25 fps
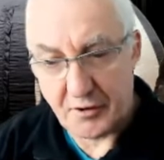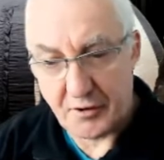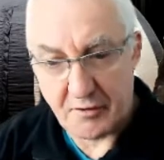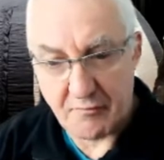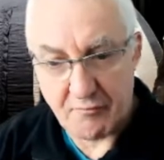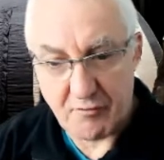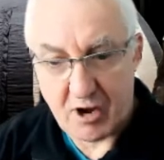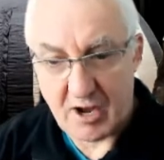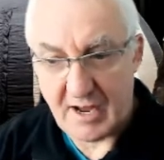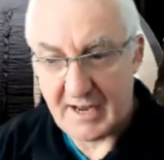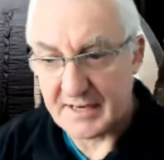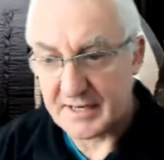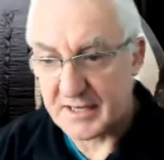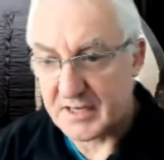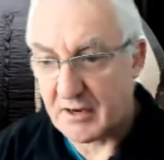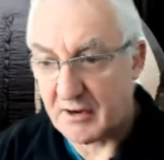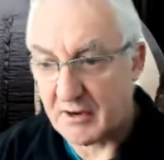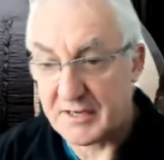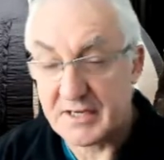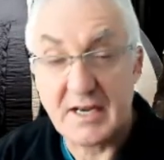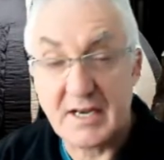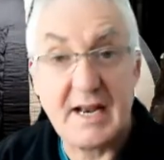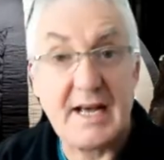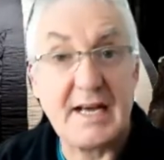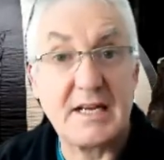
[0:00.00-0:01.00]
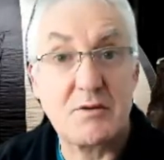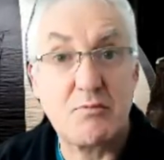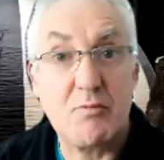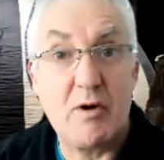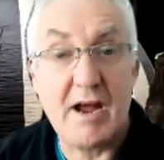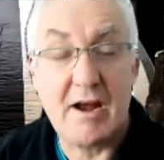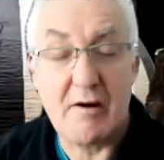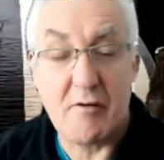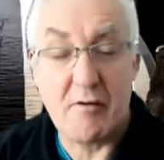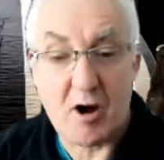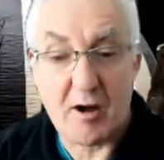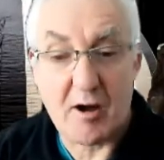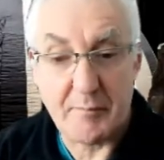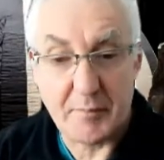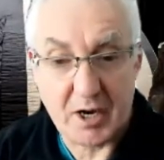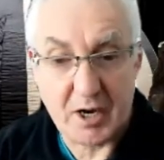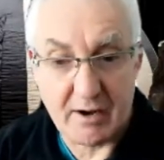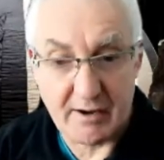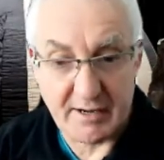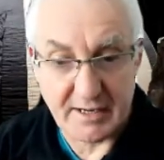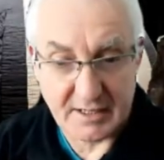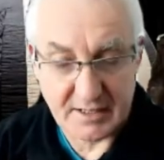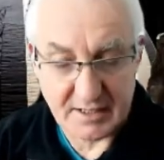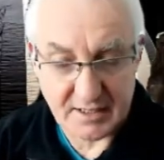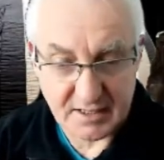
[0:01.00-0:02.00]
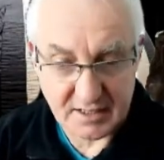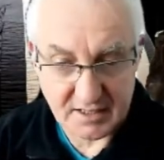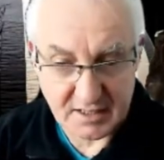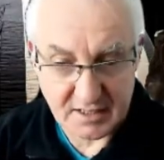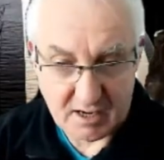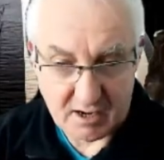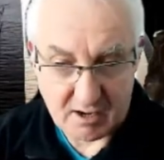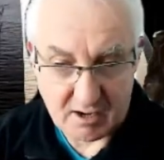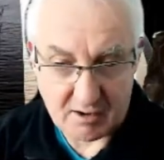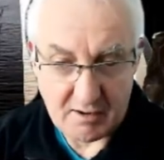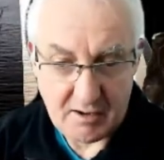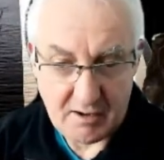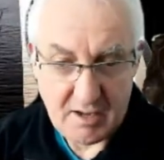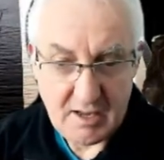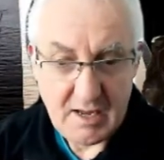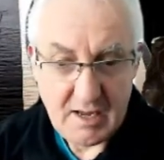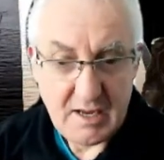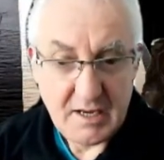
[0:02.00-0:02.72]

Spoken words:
on the right hand side, so that's where I'm going to start.